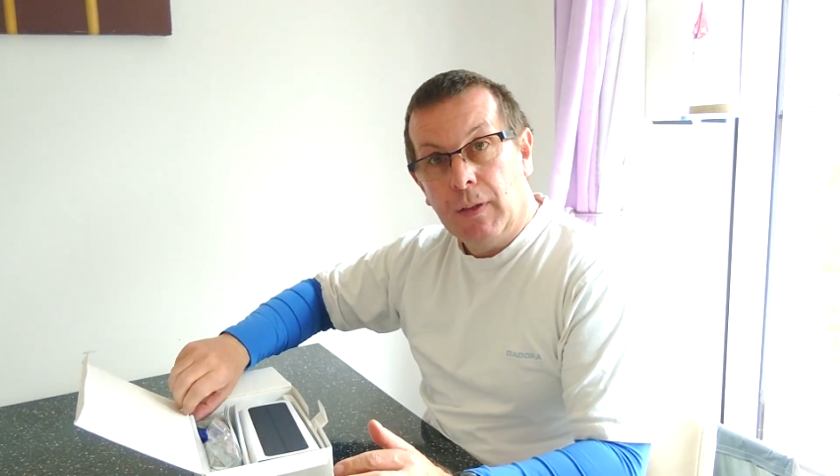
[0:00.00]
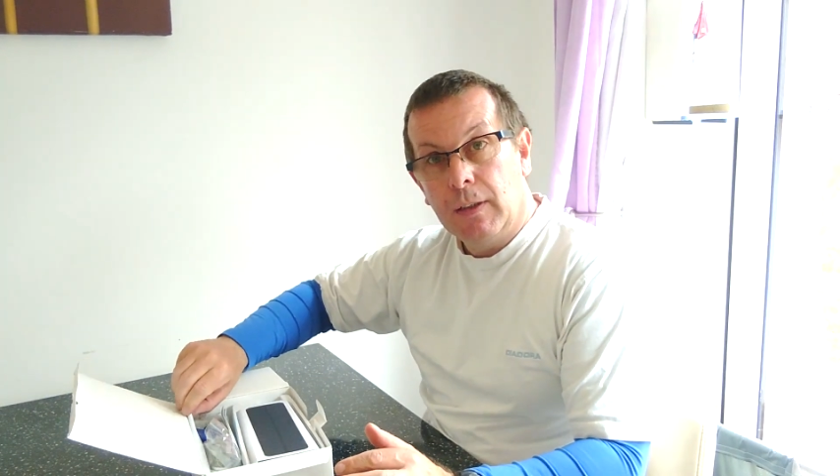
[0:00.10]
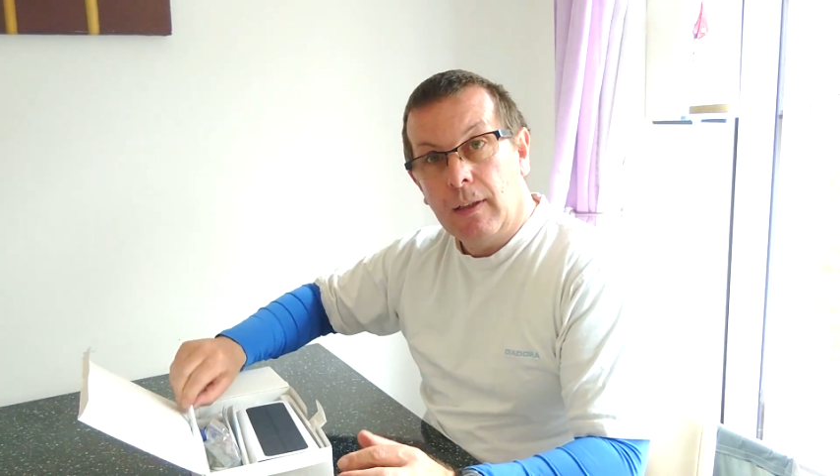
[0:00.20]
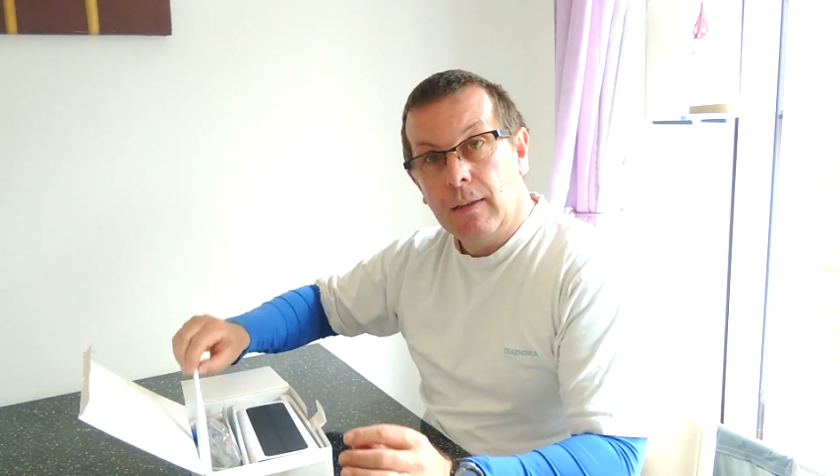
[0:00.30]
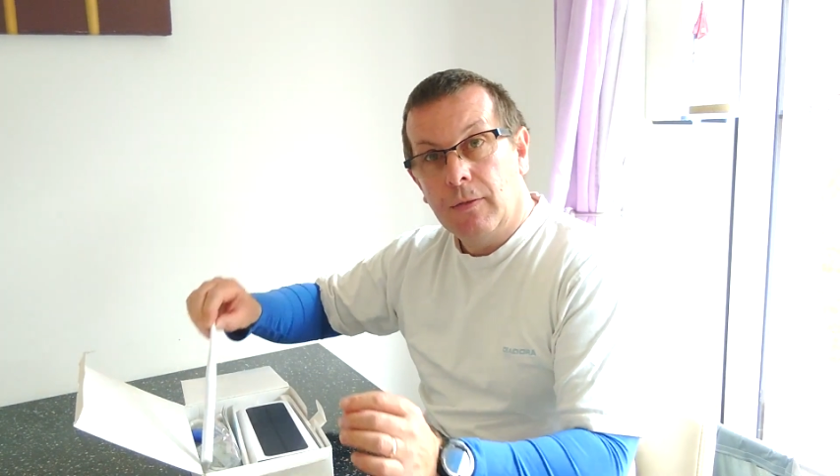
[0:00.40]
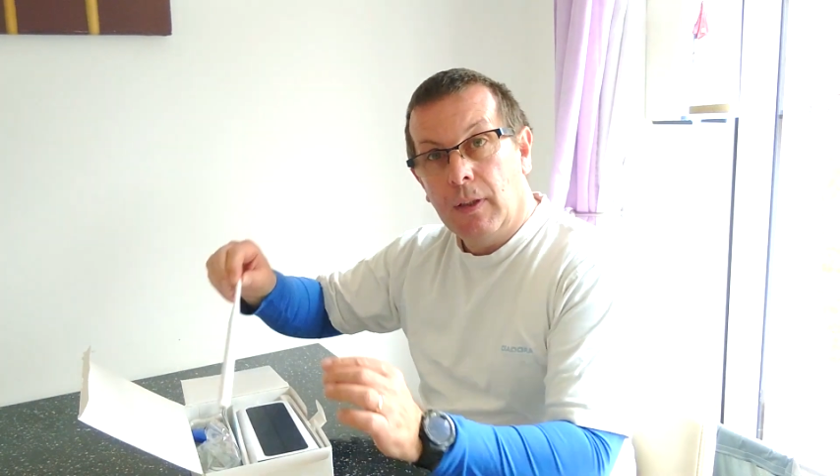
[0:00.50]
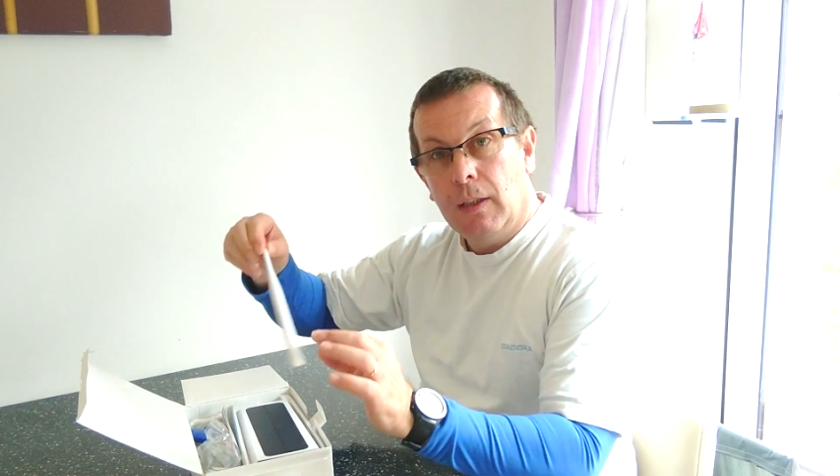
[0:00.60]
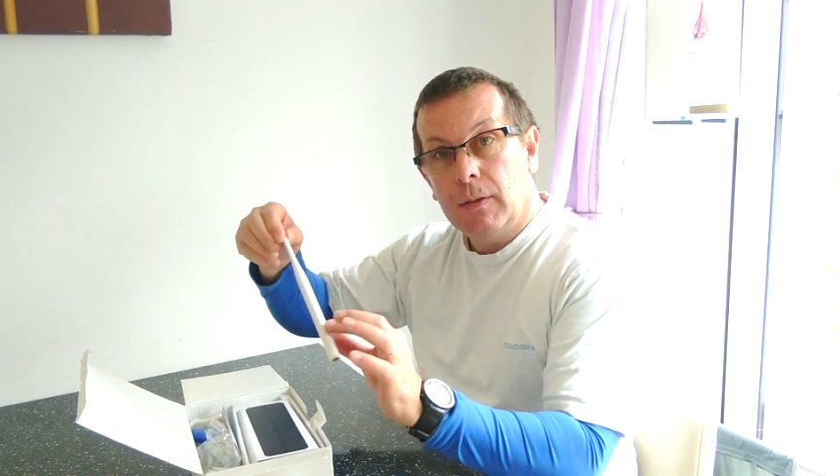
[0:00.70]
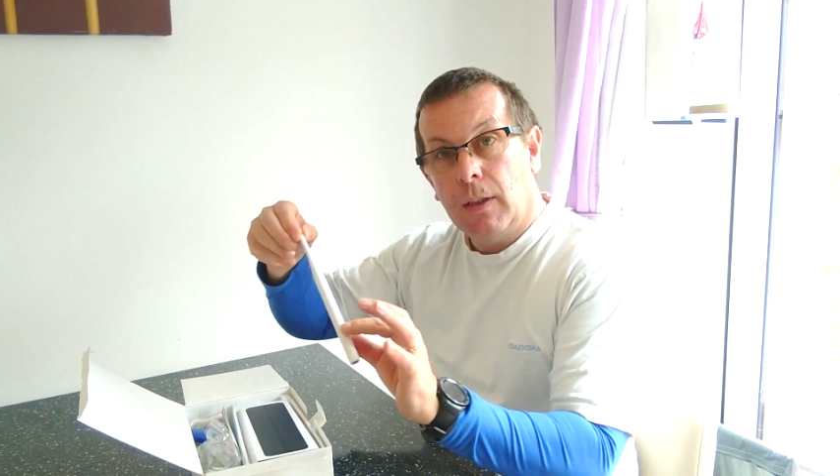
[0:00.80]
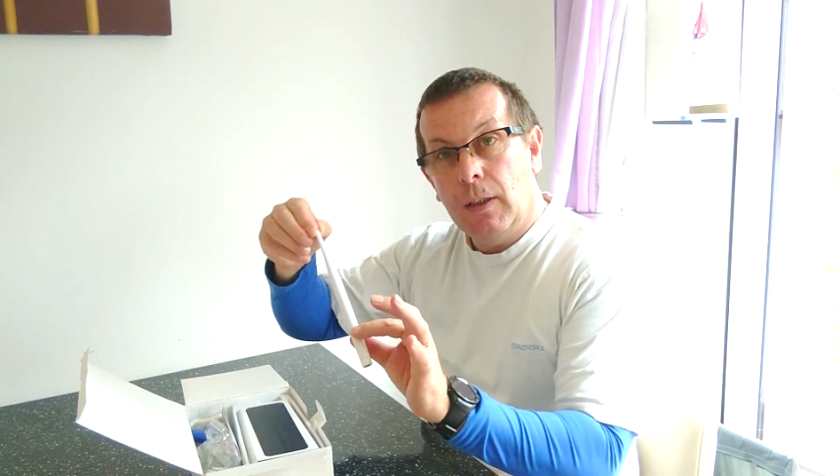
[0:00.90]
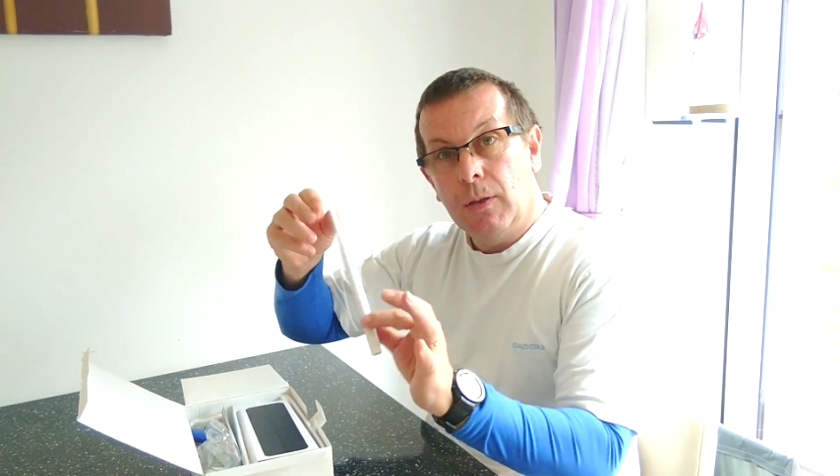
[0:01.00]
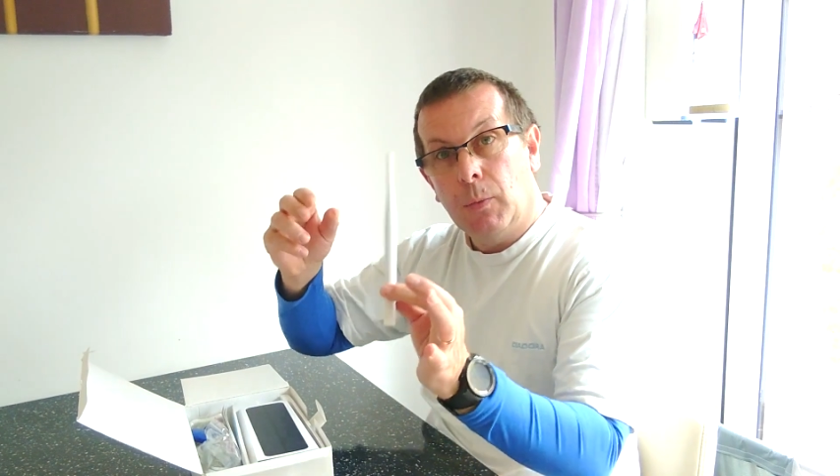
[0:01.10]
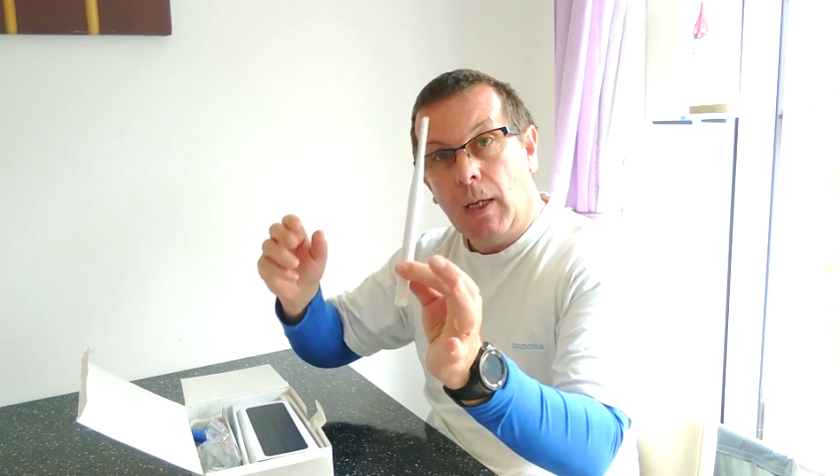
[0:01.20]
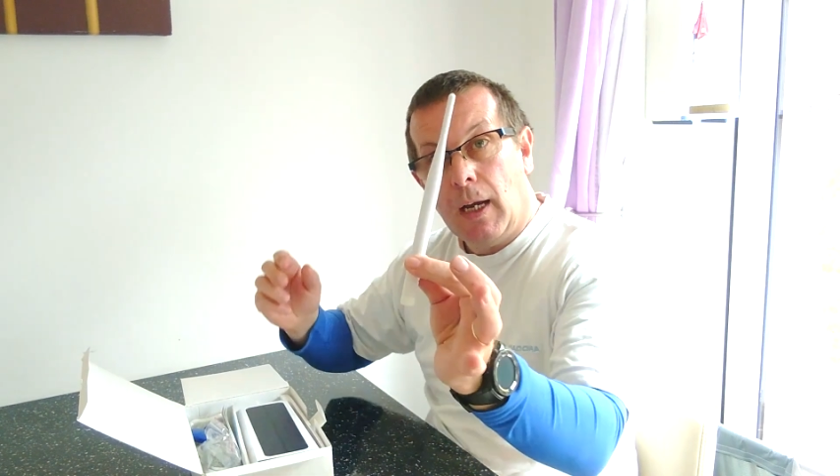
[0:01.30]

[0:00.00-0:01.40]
first things first is we